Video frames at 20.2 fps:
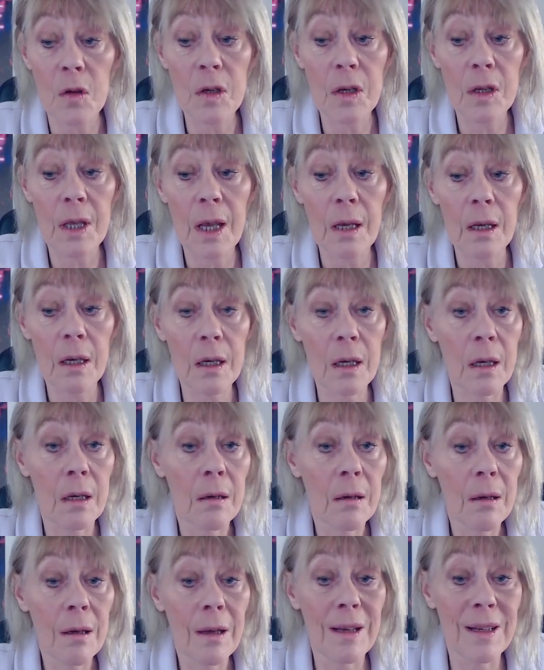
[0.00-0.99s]
Don't you think?
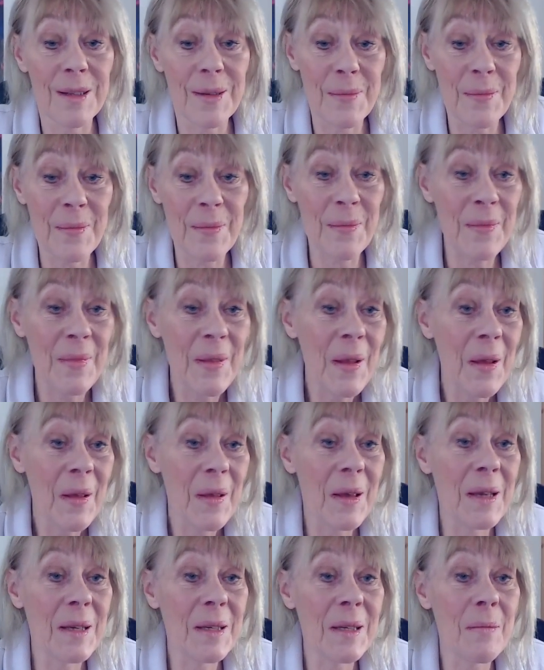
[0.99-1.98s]

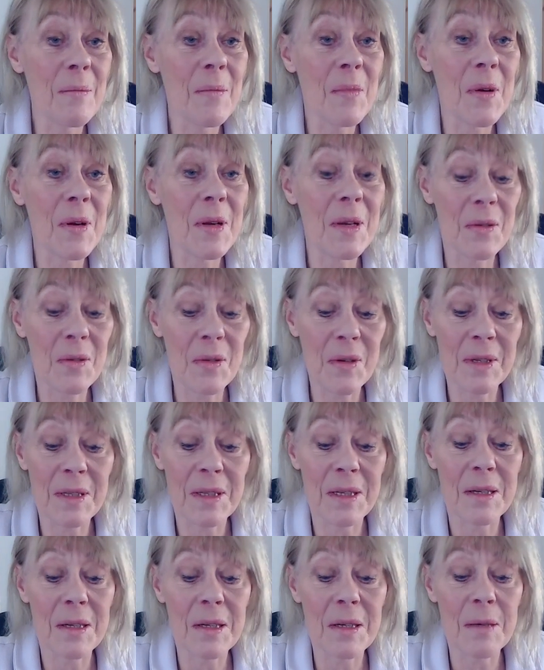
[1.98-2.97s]
They seem pretty
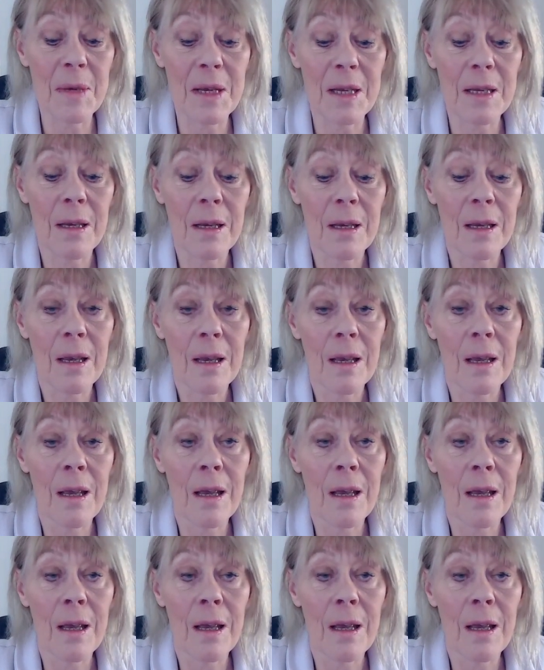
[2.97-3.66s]
interesting to me.